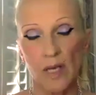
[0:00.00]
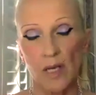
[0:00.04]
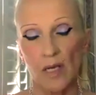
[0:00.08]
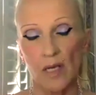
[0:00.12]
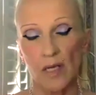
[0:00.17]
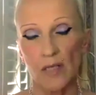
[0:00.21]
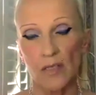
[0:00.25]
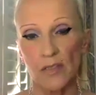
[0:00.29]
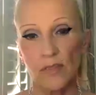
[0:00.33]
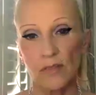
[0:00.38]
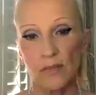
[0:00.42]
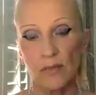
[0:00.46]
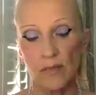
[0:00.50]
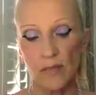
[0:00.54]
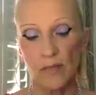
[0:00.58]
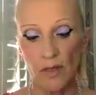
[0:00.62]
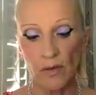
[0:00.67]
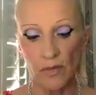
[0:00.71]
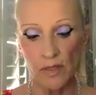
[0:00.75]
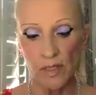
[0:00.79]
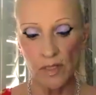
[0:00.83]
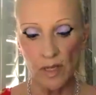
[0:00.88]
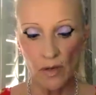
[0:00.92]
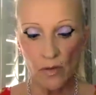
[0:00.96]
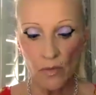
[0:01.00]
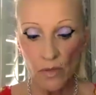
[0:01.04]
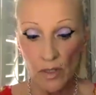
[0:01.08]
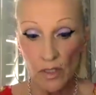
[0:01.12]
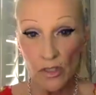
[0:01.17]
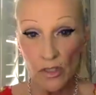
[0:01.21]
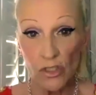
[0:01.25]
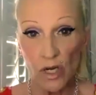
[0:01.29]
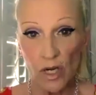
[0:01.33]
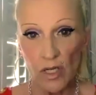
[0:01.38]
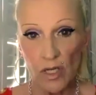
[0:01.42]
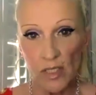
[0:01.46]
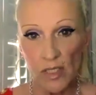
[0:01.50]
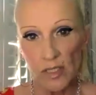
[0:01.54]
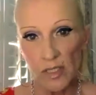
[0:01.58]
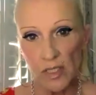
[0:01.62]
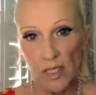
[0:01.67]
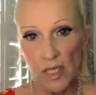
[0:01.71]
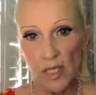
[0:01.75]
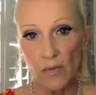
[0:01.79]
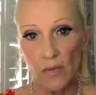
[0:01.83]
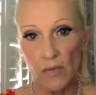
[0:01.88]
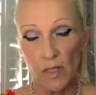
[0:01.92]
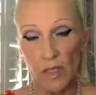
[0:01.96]
as you know, as I always try and
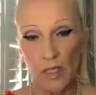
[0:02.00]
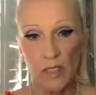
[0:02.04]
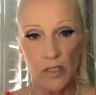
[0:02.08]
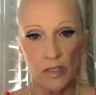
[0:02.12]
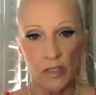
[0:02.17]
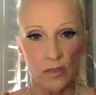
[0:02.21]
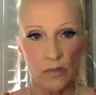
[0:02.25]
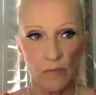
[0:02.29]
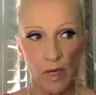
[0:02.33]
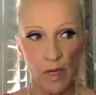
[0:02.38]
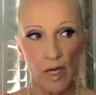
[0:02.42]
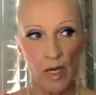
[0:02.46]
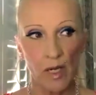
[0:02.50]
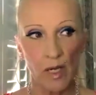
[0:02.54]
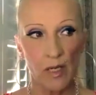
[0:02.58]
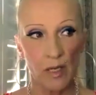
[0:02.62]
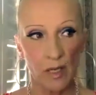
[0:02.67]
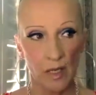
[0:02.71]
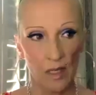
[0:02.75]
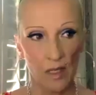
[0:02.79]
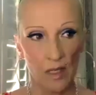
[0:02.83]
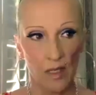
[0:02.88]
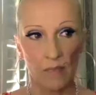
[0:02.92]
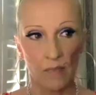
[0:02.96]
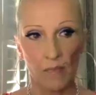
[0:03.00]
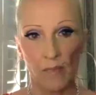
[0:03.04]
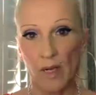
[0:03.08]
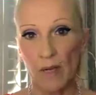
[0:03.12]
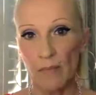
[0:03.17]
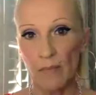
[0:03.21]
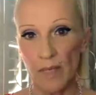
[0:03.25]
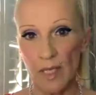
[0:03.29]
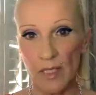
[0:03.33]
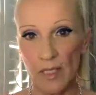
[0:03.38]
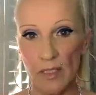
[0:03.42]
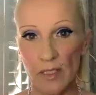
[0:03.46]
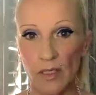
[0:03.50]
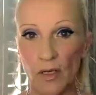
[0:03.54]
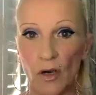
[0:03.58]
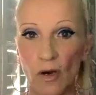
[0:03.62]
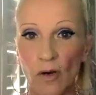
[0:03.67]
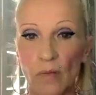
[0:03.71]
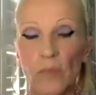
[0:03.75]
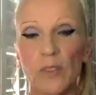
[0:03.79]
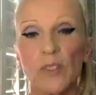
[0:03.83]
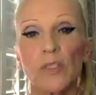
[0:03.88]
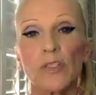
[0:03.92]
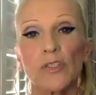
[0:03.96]
say when I do my media
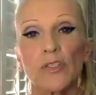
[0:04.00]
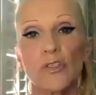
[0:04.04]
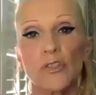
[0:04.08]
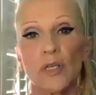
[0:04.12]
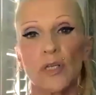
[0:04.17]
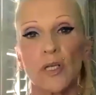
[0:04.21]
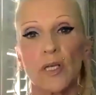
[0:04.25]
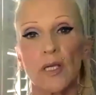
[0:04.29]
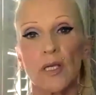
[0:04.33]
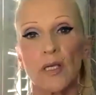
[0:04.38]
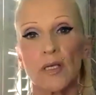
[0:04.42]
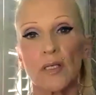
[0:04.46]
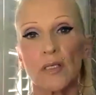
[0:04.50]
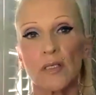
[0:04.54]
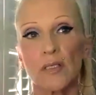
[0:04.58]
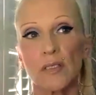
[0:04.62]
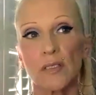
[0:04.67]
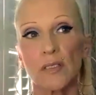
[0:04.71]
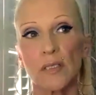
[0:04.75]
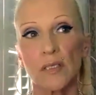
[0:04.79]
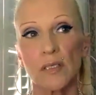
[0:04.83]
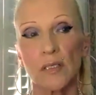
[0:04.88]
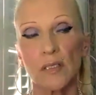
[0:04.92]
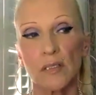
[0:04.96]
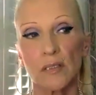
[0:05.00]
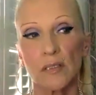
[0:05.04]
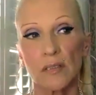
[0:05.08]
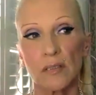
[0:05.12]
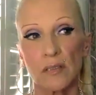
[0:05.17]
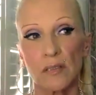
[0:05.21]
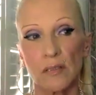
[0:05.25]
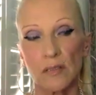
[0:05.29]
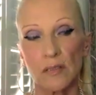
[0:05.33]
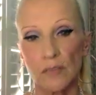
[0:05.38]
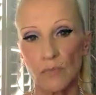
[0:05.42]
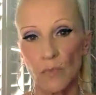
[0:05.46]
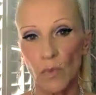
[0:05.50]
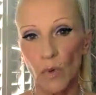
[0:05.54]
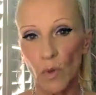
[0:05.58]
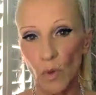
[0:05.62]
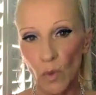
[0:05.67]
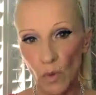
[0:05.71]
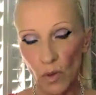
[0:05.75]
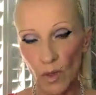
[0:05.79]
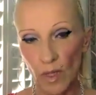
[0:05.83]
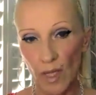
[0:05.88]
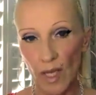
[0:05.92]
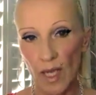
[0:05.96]
commentary, is that the
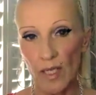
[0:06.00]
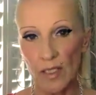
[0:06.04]
small